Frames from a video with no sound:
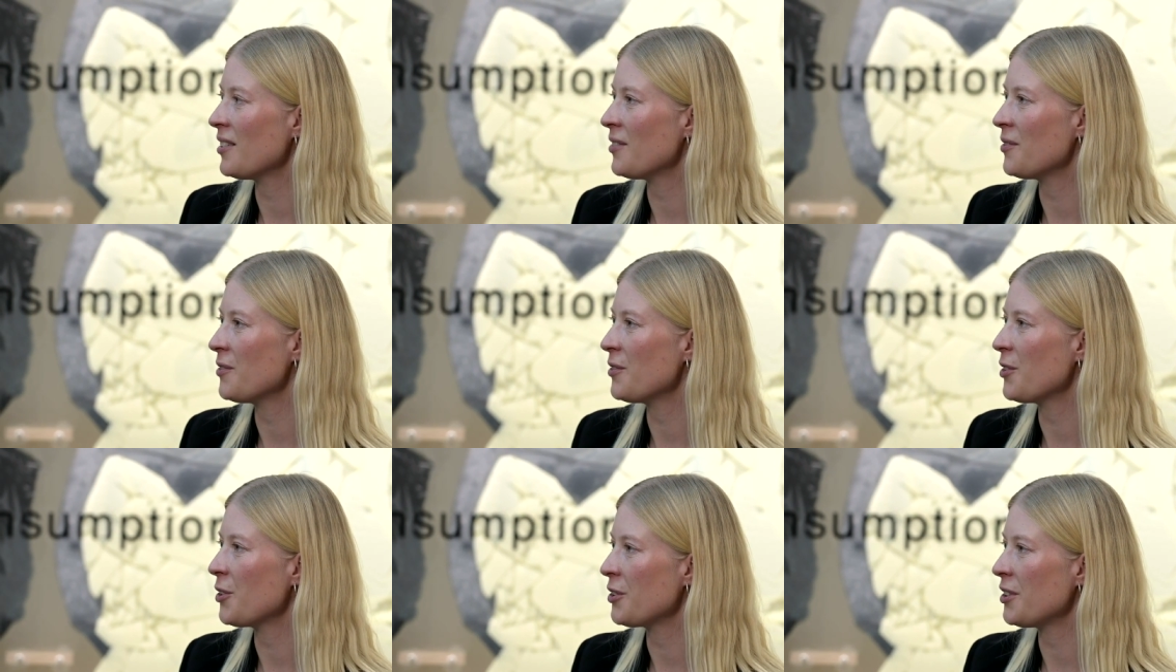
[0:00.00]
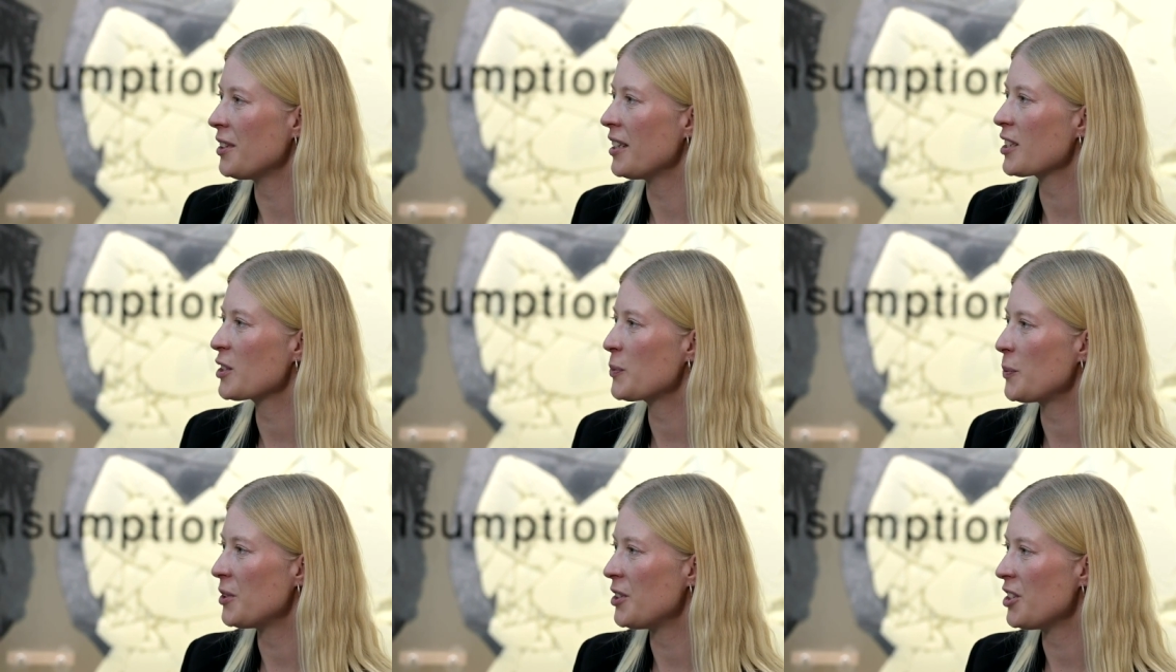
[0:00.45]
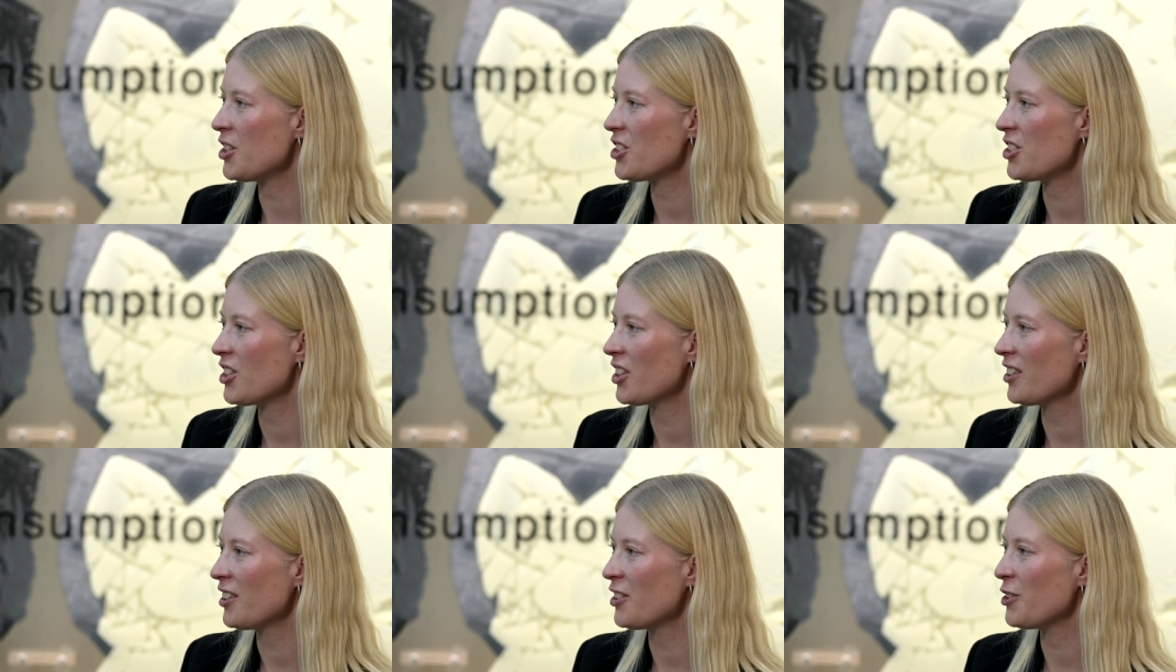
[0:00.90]
and on an
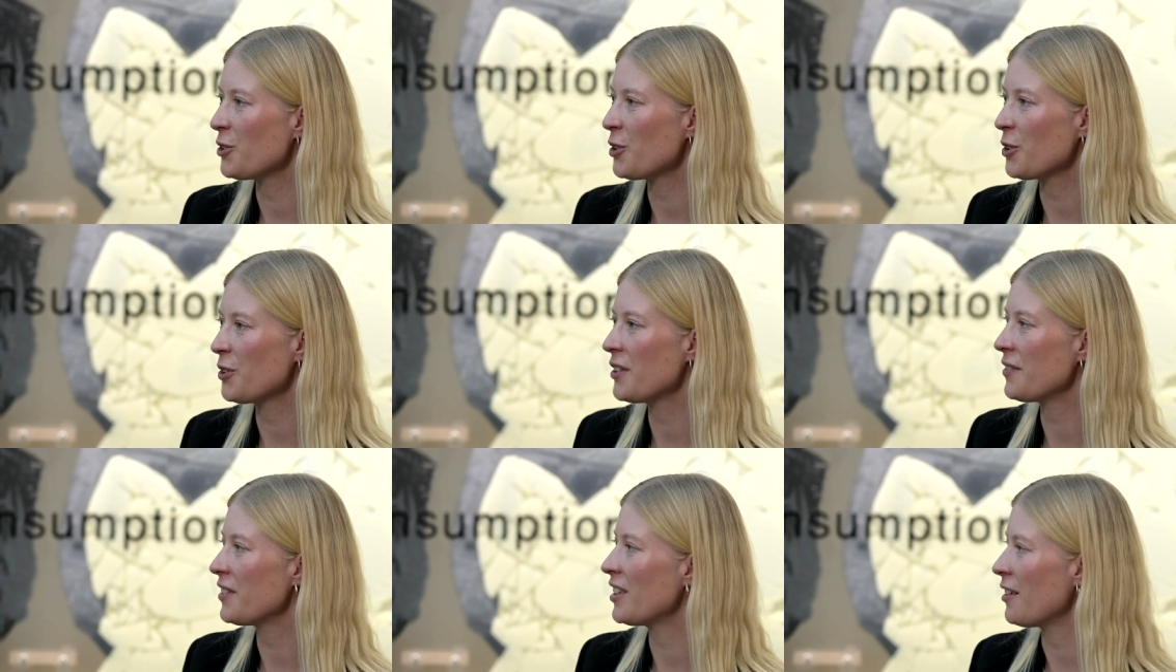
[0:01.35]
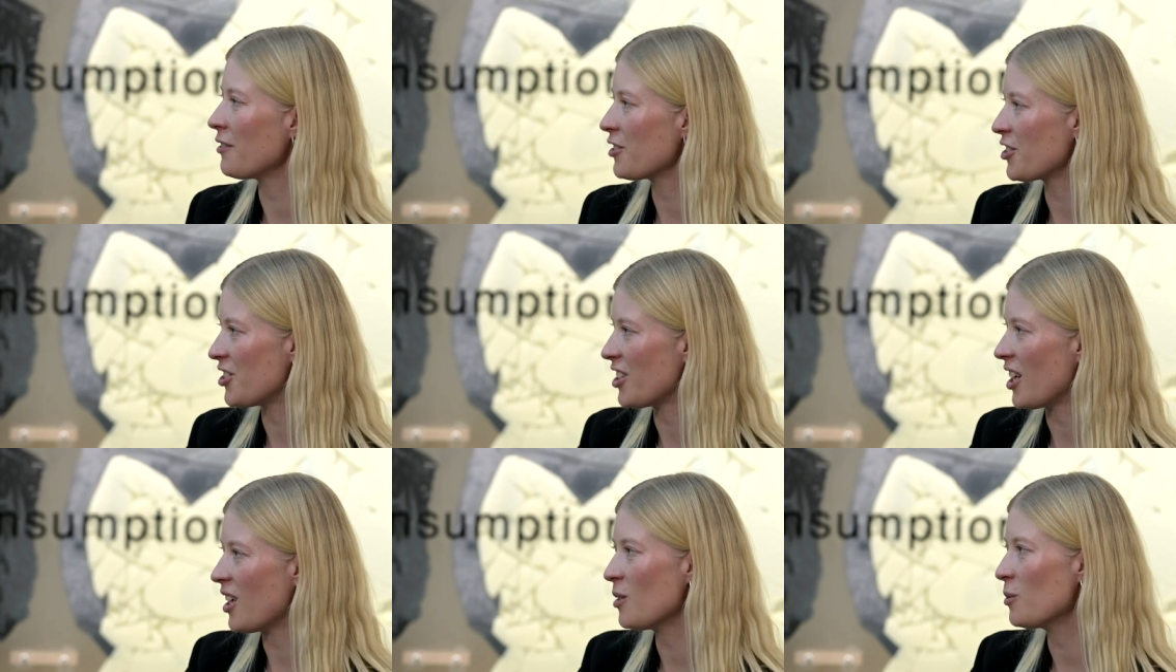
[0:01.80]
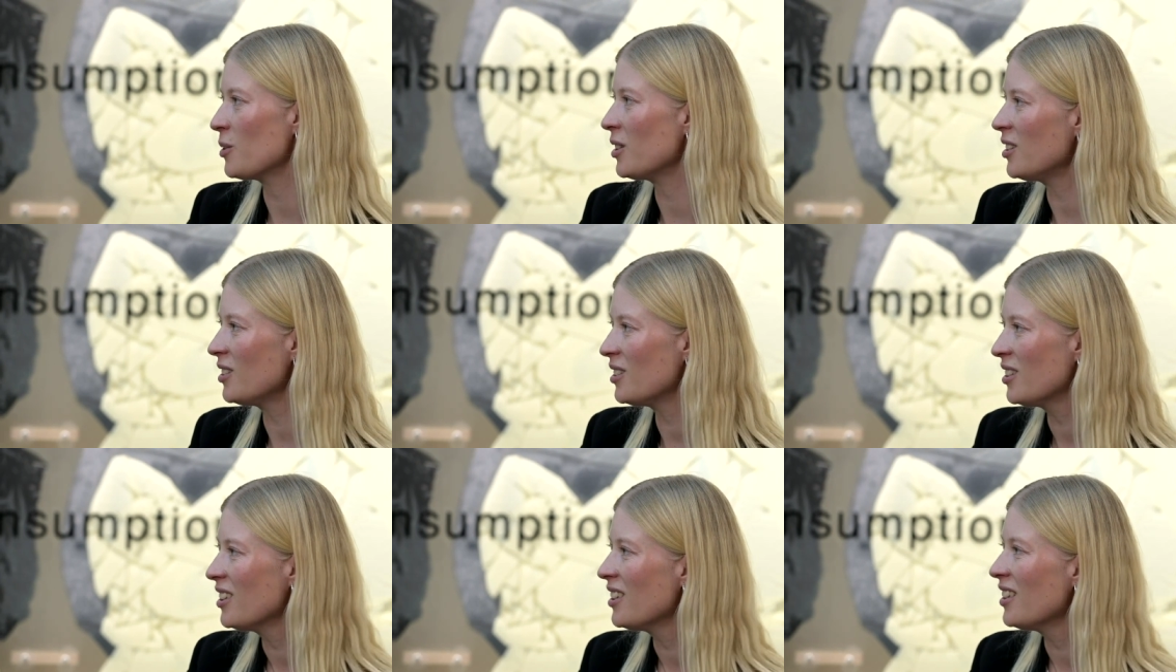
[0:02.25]
expedition you don't even have a
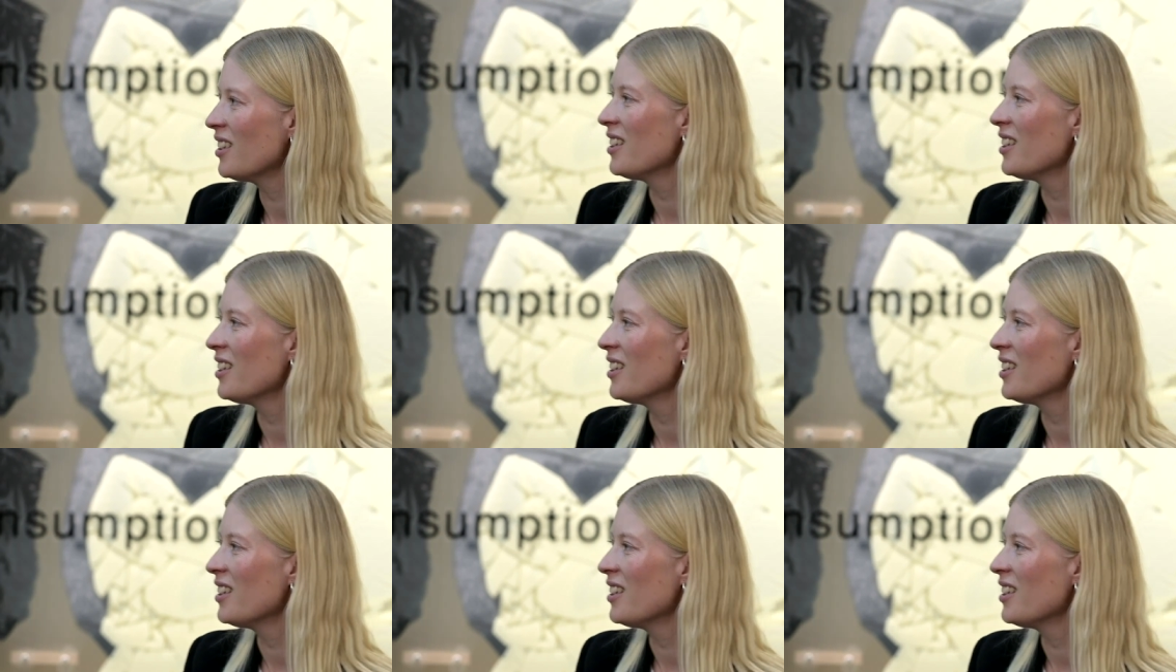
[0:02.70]
shower